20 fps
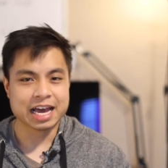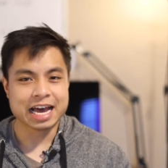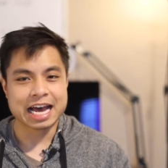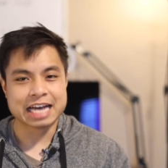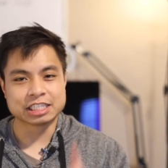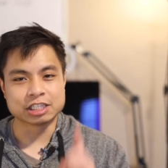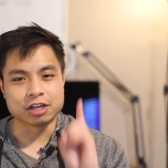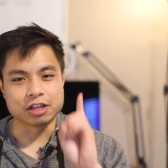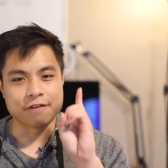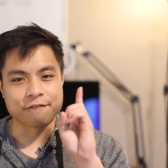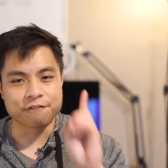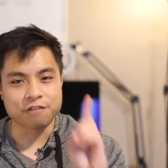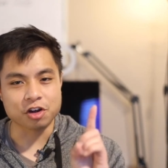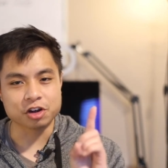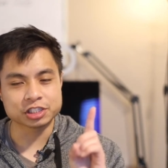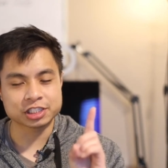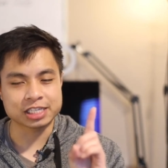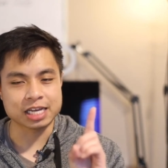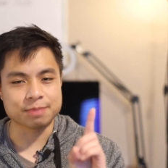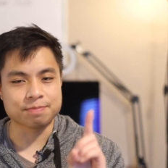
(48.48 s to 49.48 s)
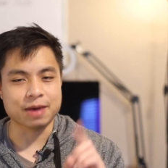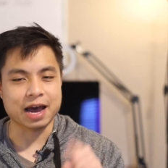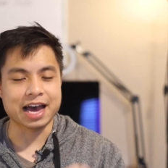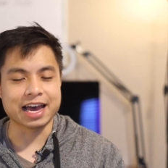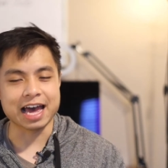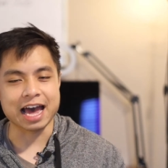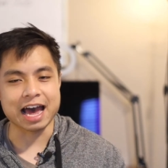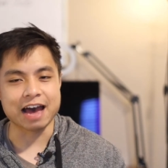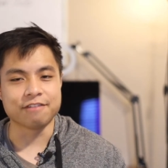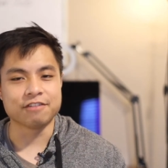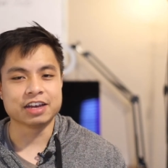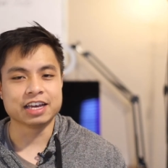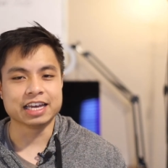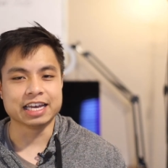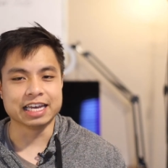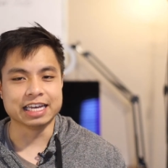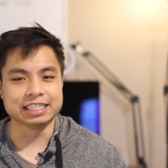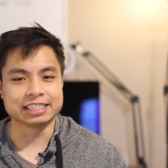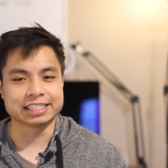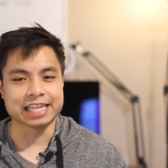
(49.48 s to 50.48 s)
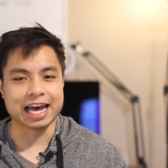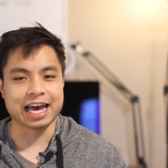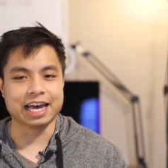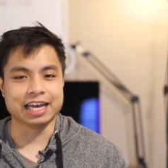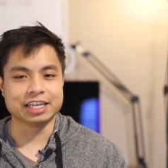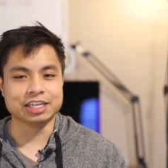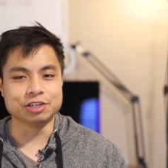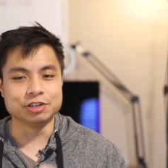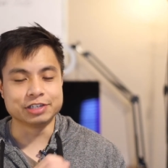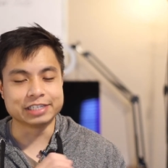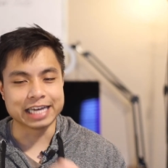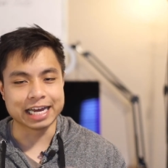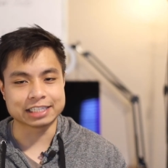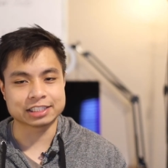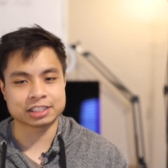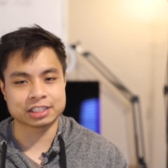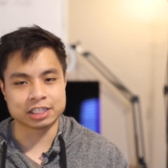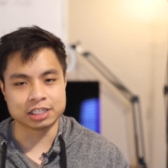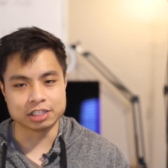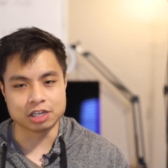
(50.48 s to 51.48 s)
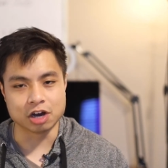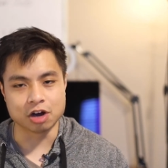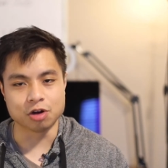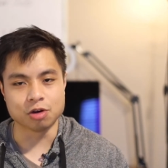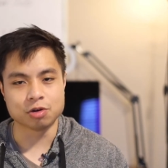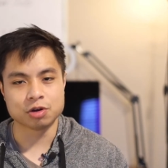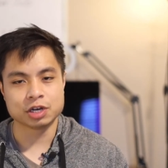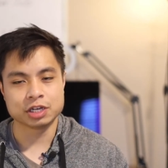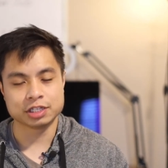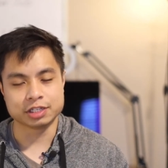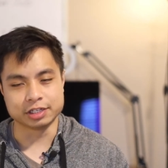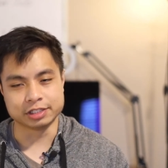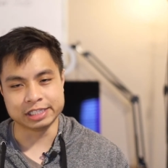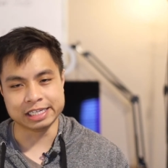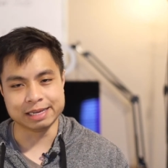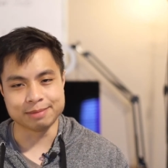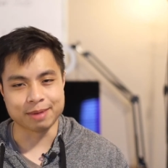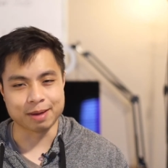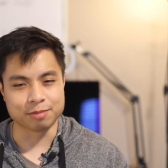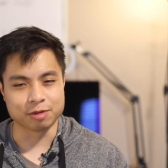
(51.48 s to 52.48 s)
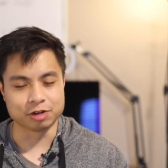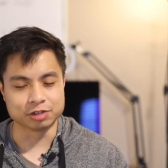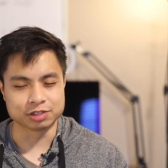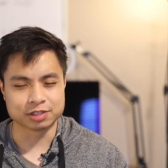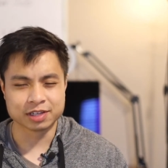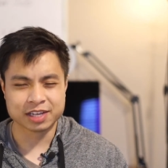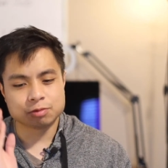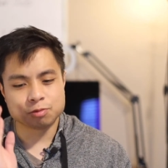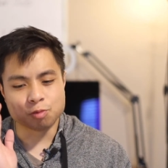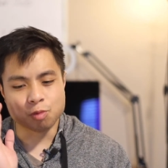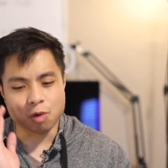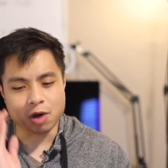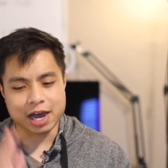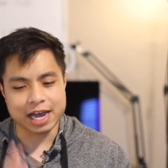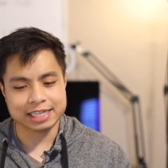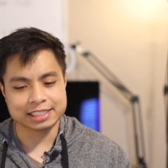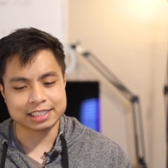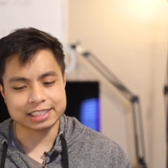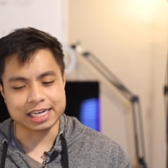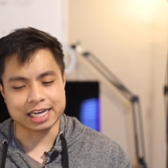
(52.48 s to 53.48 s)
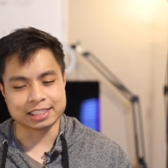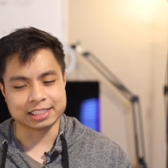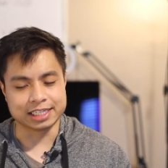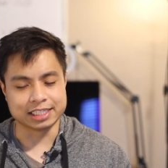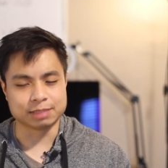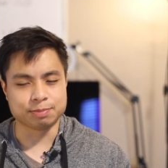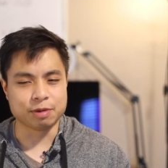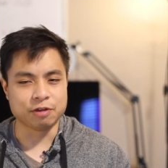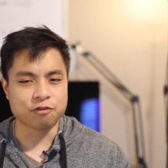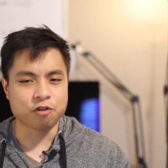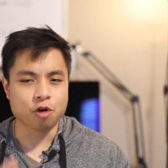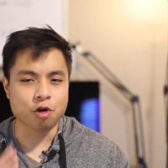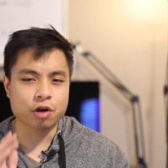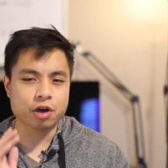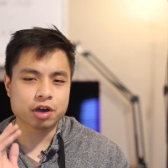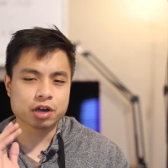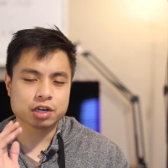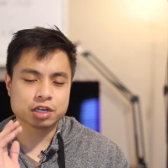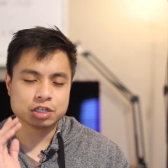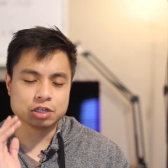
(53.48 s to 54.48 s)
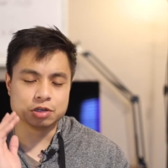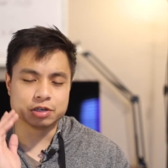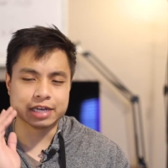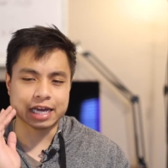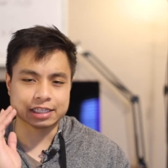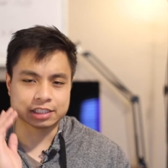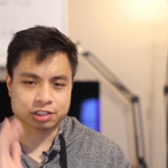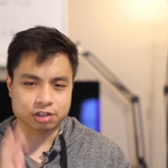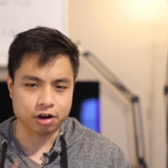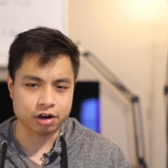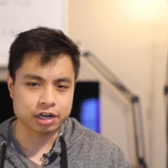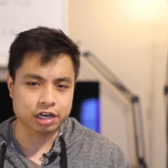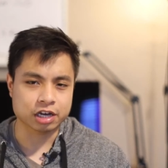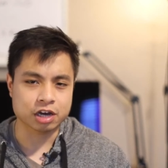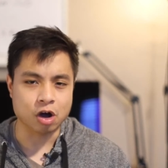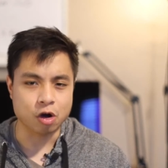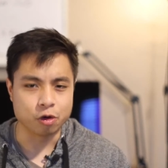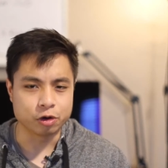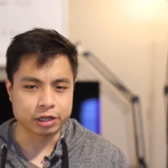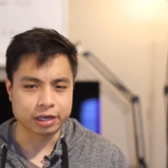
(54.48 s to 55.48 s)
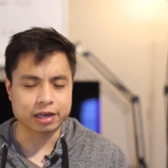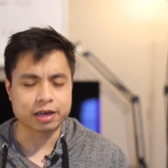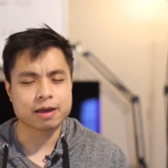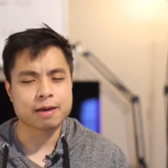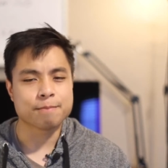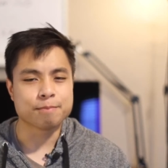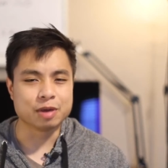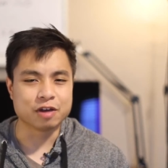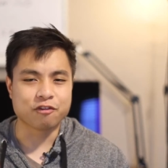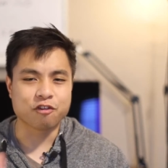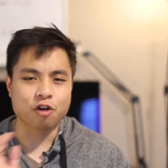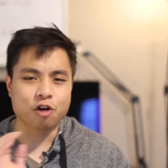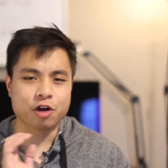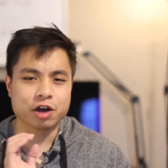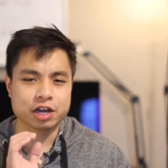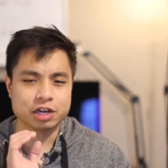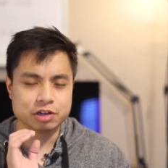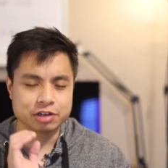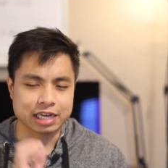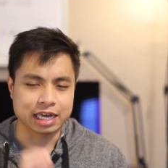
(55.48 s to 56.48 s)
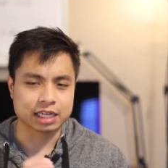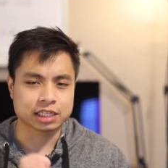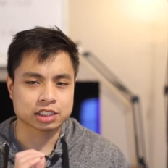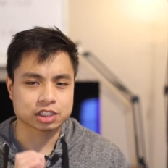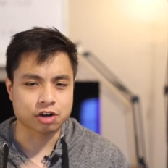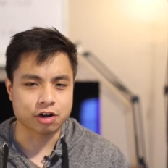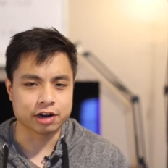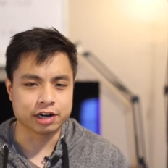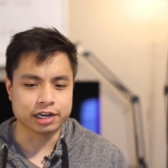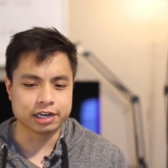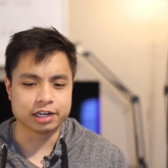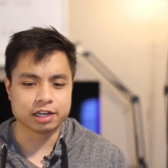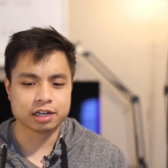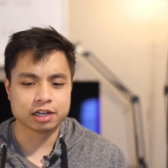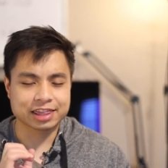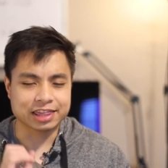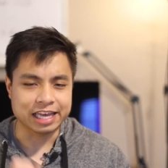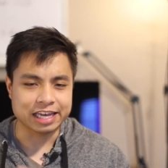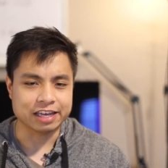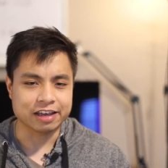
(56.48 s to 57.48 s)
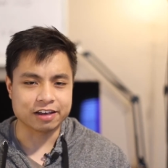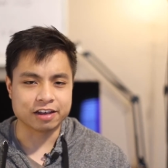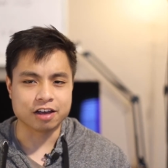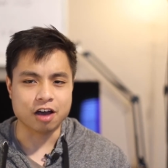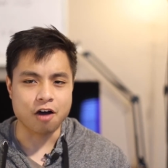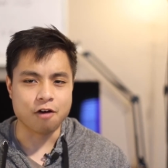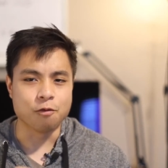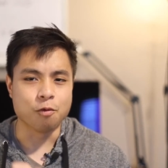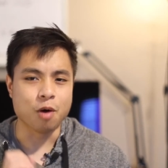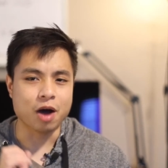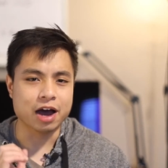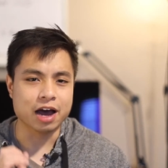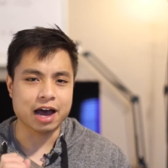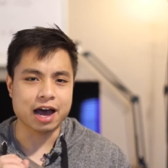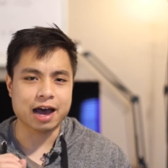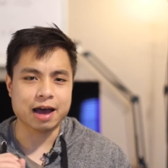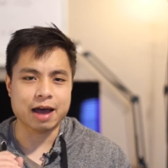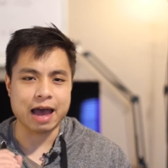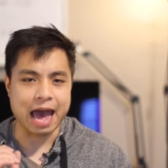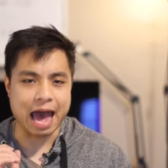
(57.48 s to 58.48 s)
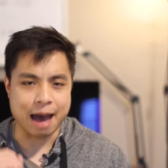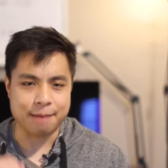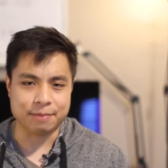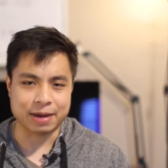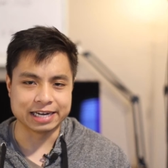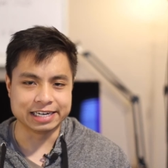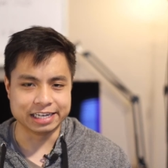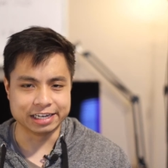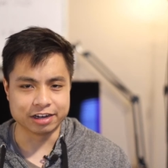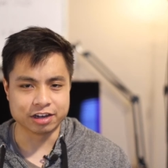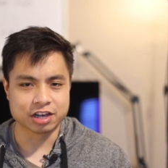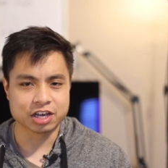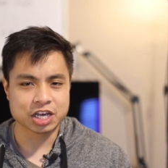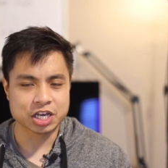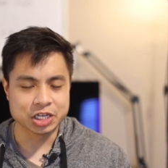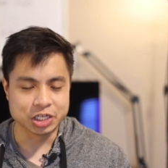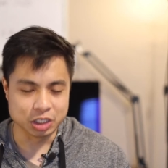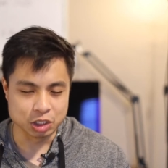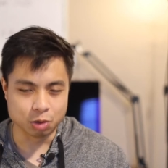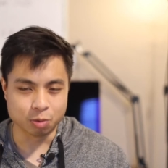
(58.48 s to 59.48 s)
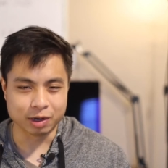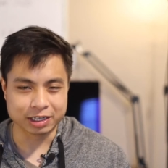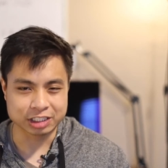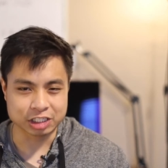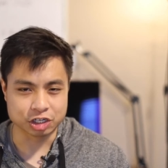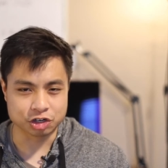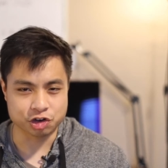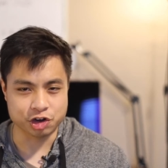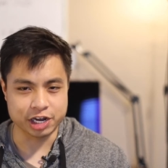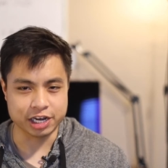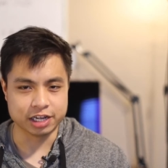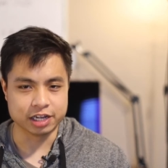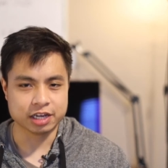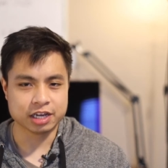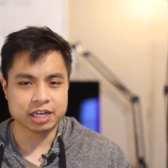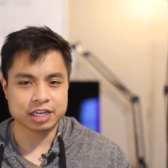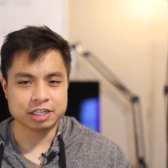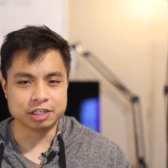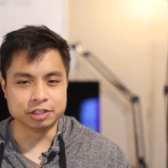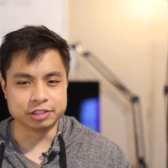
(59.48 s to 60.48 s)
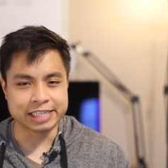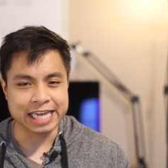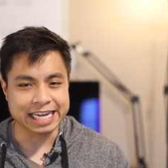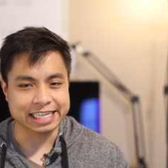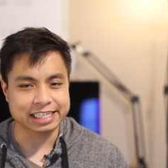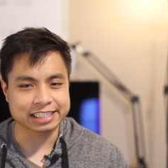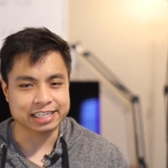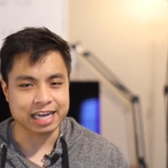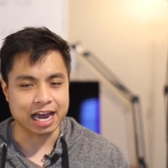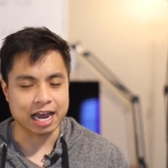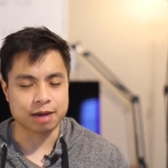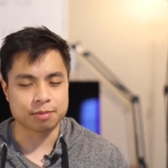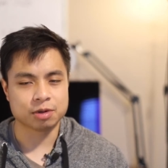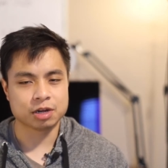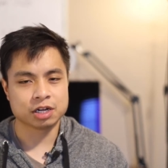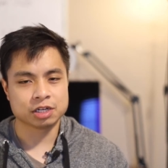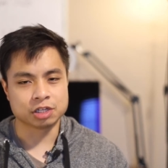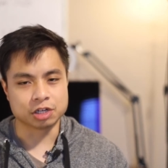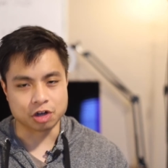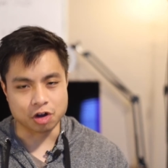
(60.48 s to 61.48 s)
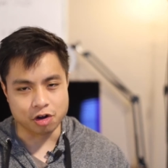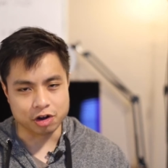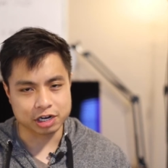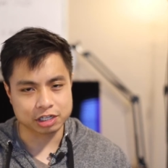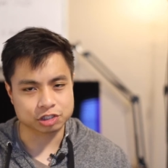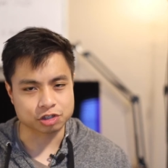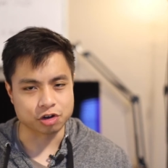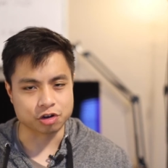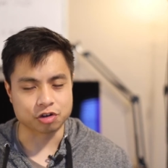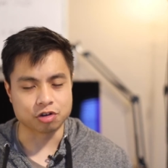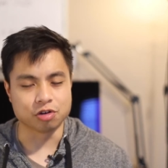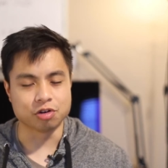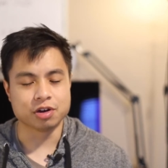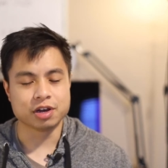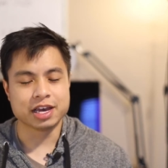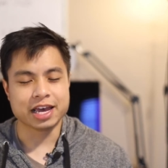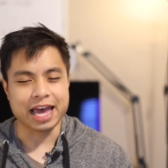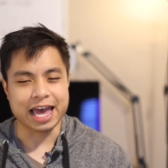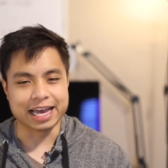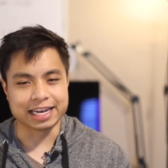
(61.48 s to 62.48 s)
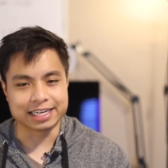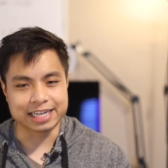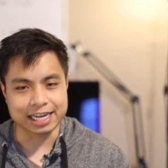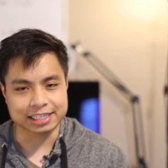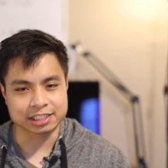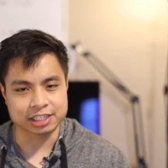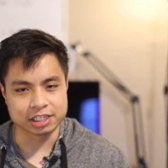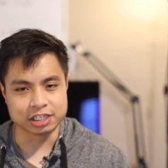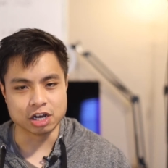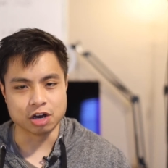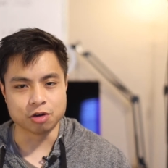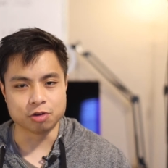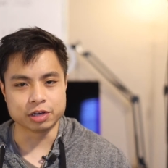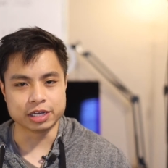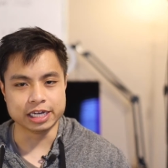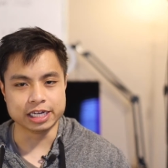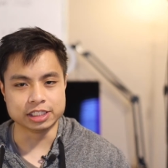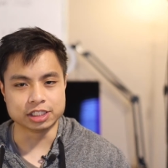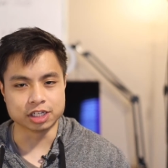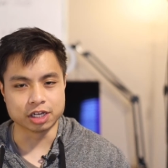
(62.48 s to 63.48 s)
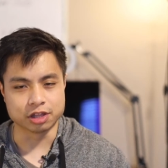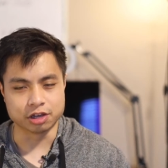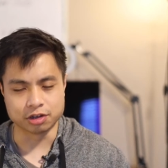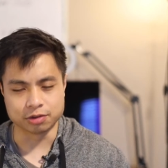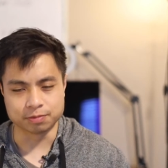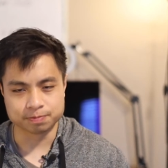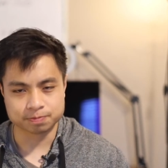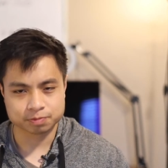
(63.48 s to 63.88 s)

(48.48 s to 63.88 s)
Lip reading: So the first tip I have is that you get to know your team members. What I suggest is before you get started coding, before you get started thinking of what app idea you want to create, you take the time to go in a circle and get to know each other.